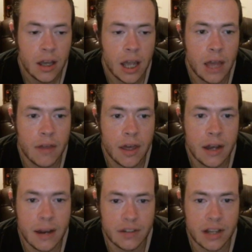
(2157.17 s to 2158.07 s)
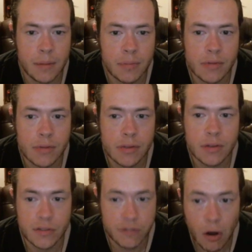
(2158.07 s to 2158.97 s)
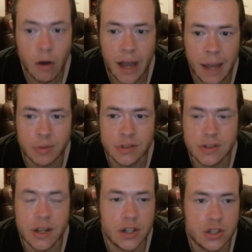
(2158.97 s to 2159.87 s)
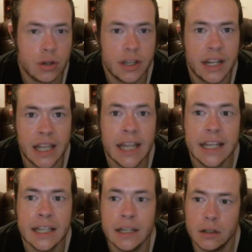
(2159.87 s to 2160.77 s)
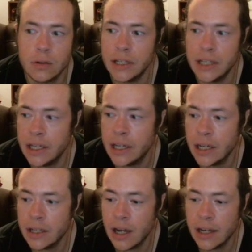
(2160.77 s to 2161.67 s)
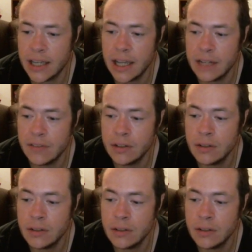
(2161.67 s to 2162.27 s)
and then every time the fall happens, then I just start getting achy and creaky, and I can't even